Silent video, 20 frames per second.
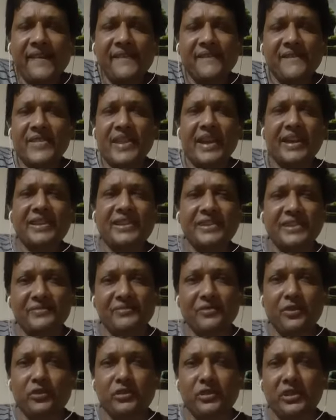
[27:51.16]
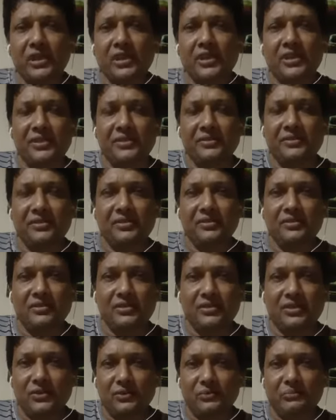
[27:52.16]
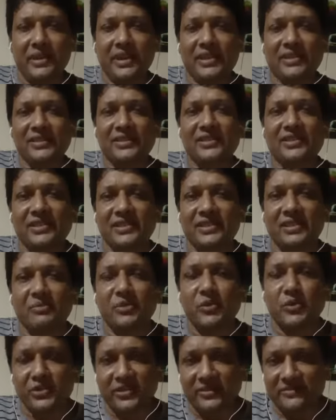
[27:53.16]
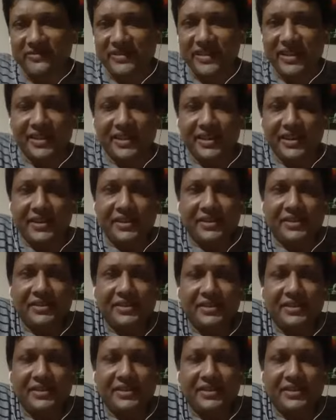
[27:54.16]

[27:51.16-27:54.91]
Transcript: That is for the to make the system user friendly.